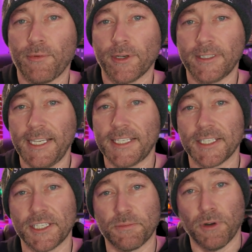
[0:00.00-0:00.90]

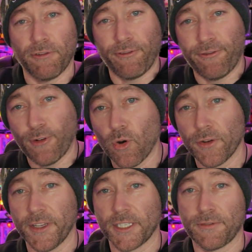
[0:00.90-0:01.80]
releases
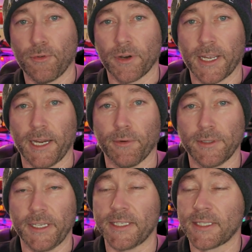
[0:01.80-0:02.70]
before this 4K
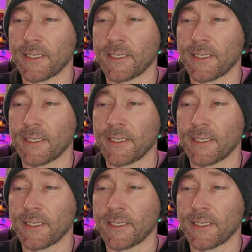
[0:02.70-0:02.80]
release.